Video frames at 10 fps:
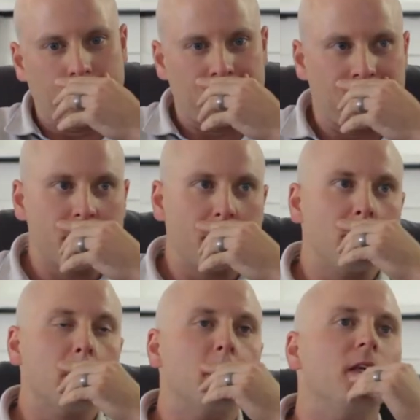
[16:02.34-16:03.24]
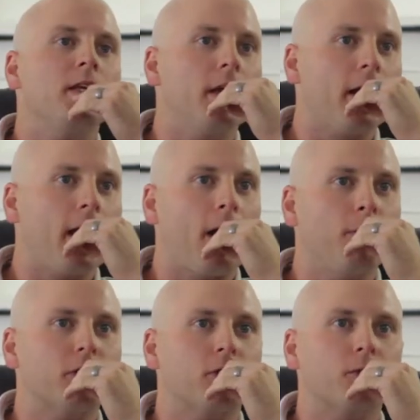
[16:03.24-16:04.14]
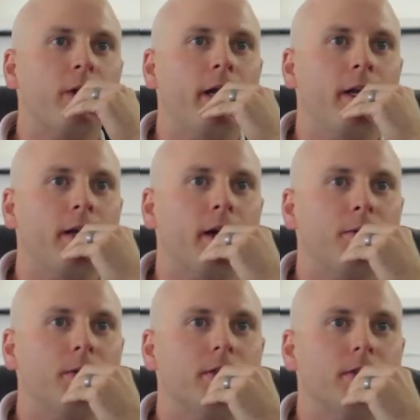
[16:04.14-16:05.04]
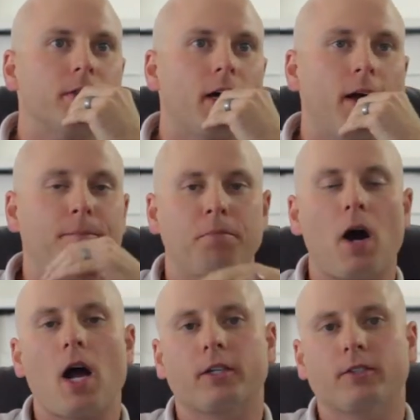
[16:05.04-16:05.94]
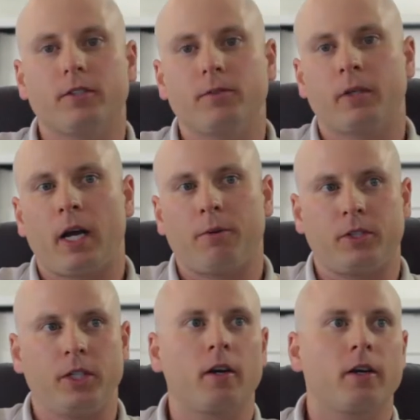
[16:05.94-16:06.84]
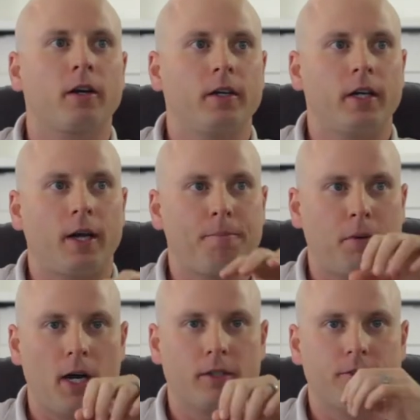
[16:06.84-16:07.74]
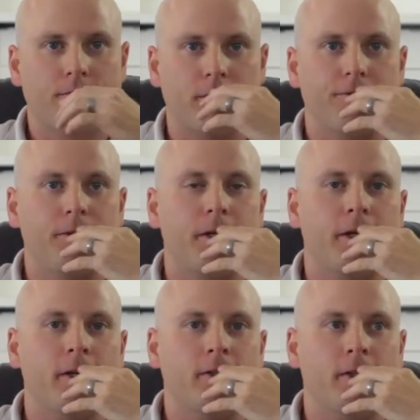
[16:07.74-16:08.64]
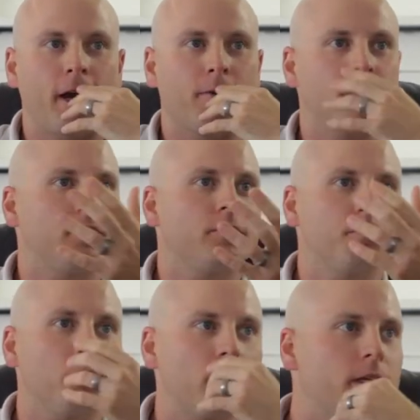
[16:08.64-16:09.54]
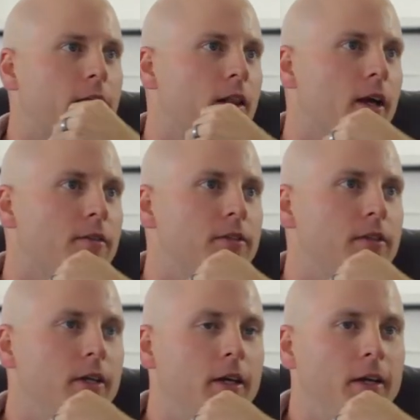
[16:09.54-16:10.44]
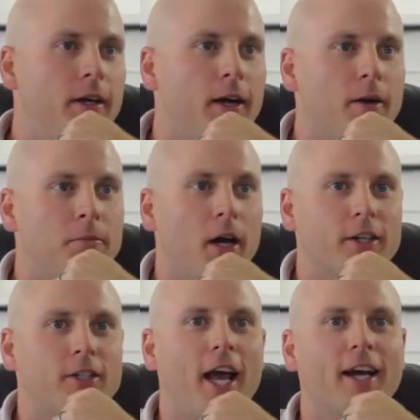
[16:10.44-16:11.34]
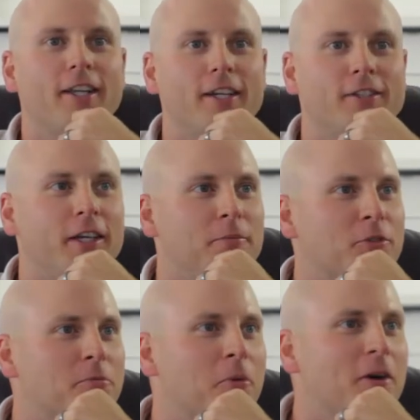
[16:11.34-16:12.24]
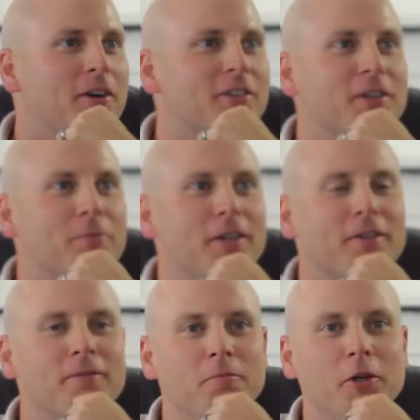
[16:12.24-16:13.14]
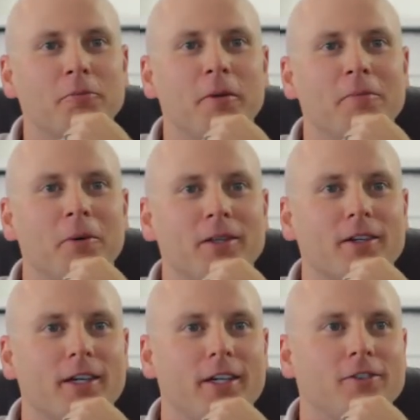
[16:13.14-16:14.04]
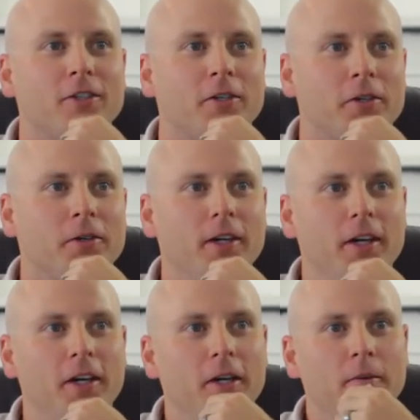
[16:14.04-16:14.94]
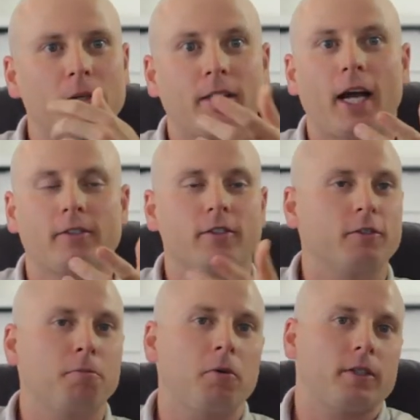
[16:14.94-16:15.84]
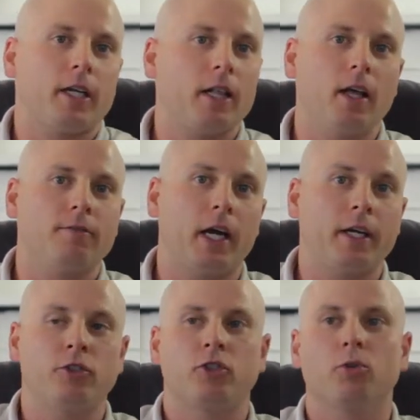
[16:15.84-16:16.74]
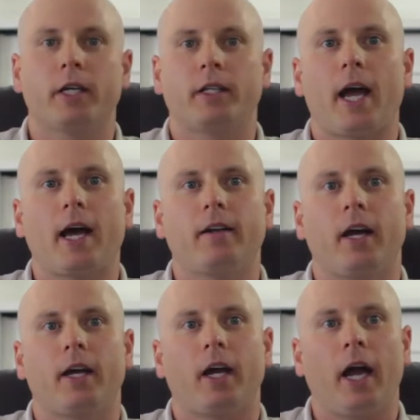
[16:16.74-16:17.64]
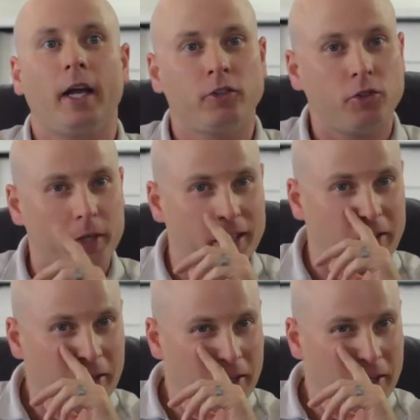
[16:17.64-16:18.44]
That's how you got on this path. Yeah, I was training. I was. I boxed when I was younger, and I boxed for a few years, and that was the sport that I loved. Um, not exactly a team sport or something most people want their kids to do, but that's the sport that I loved. I enjoyed that. I, I enjoyed